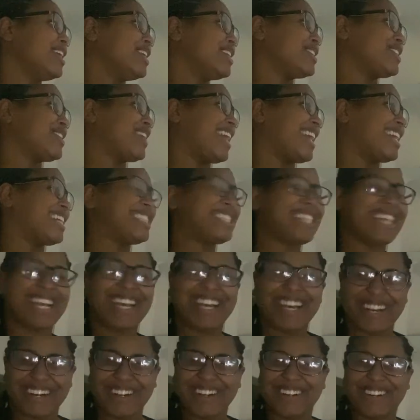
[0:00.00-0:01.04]
So I
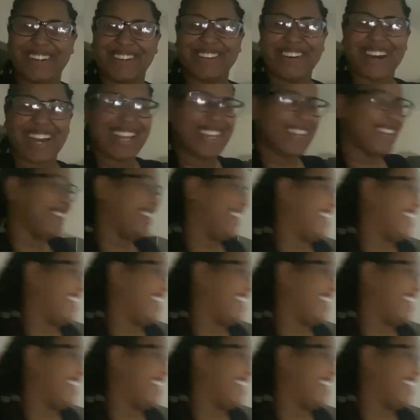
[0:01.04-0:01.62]
tell, why you